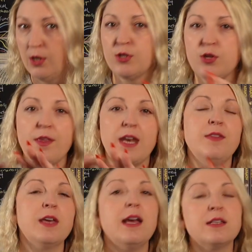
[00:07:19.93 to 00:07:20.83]
So that
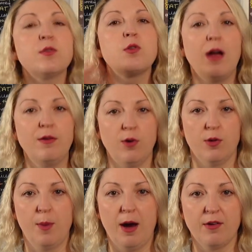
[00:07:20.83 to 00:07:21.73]
in the case of the
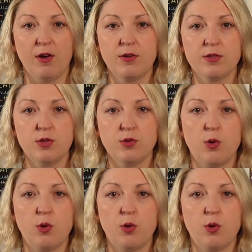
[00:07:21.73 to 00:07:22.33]
grandfather paradox,